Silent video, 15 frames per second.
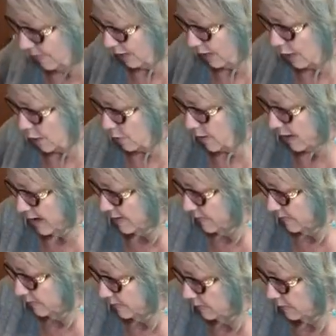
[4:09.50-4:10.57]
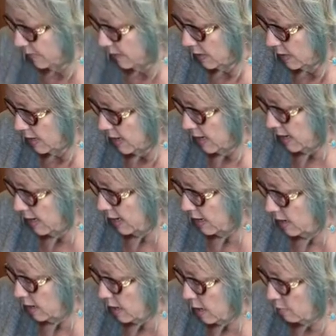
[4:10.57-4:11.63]
Okay.
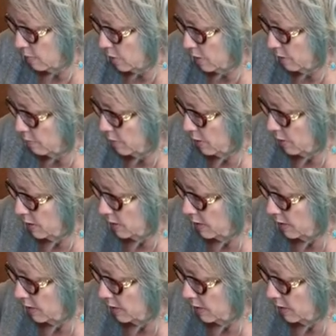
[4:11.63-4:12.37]
I'm gonna put,